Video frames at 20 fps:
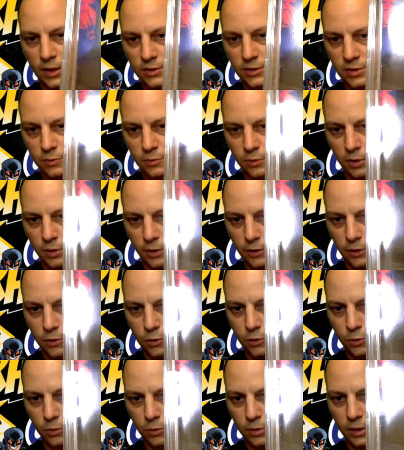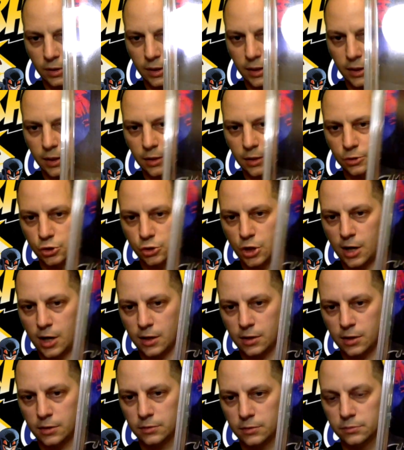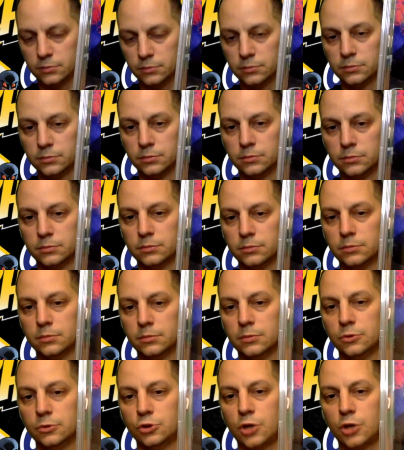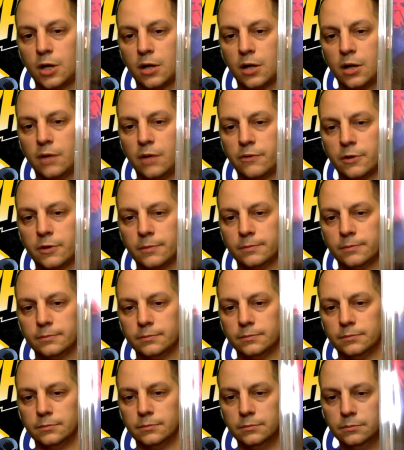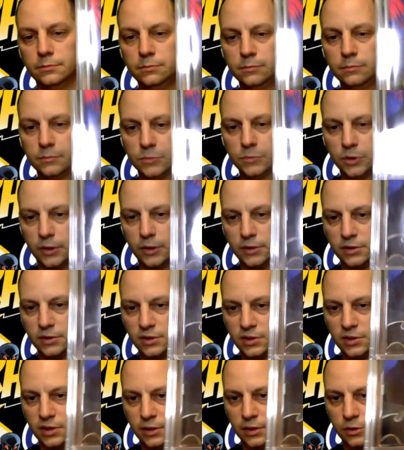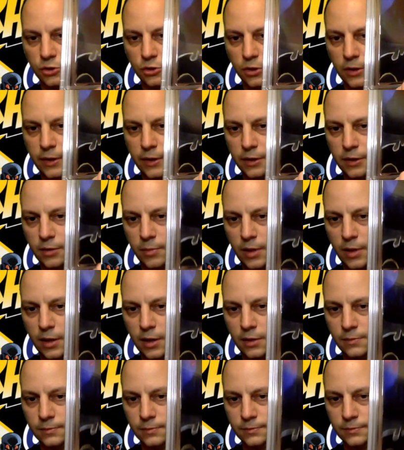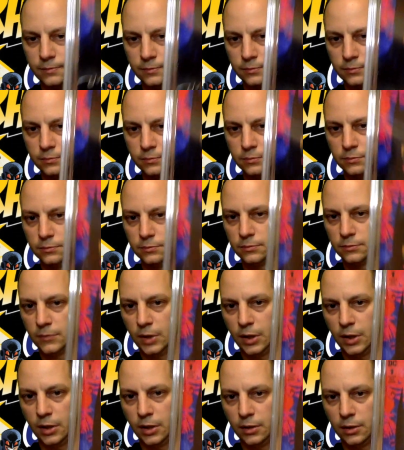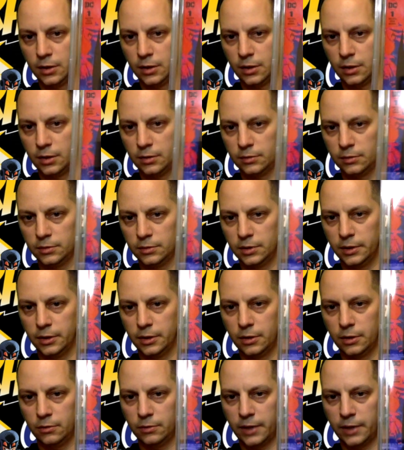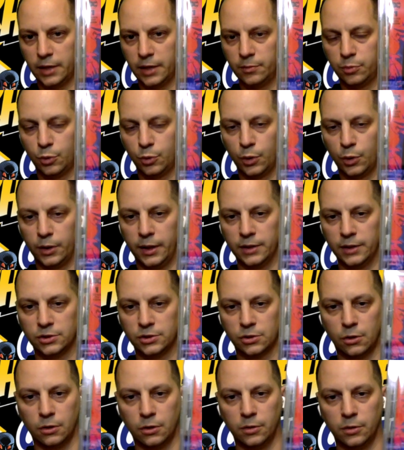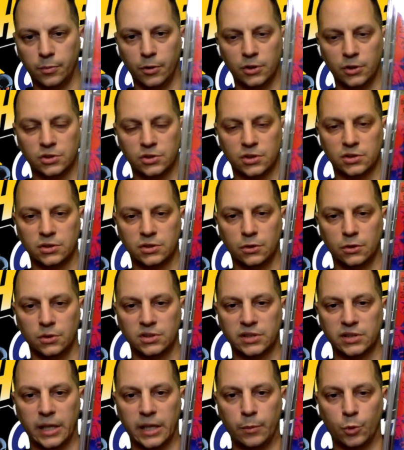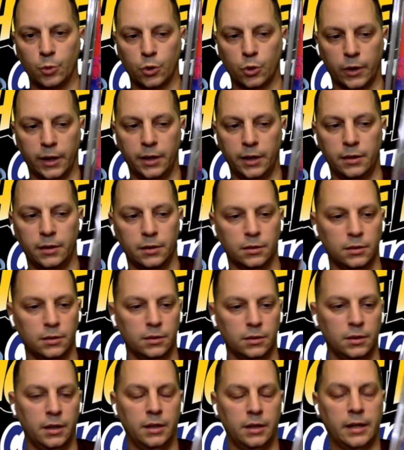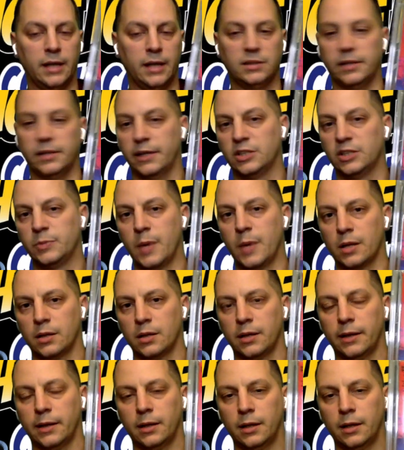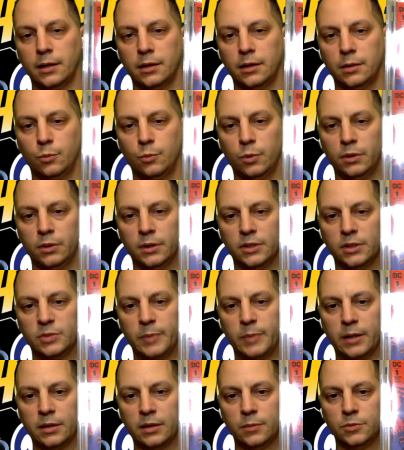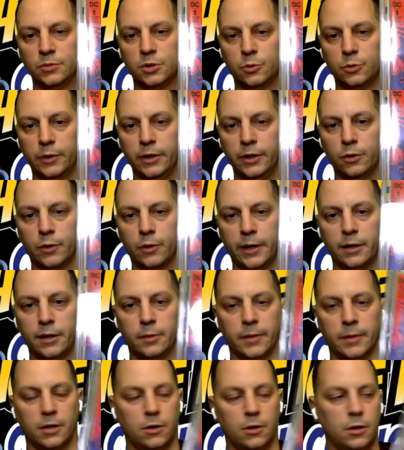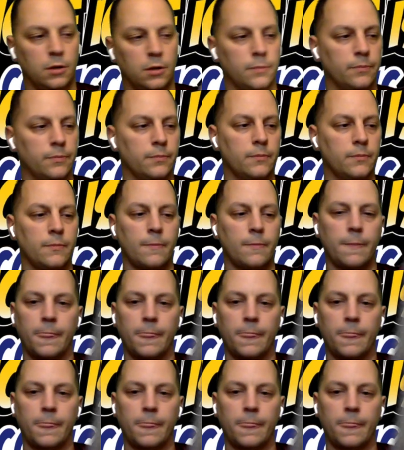and it's a really cool jock cover. There's a signature there at the bottom. And there you go, 9.8. So all the books are still the same grade, and as I expected, I wouldn't expect them to regrade them at all.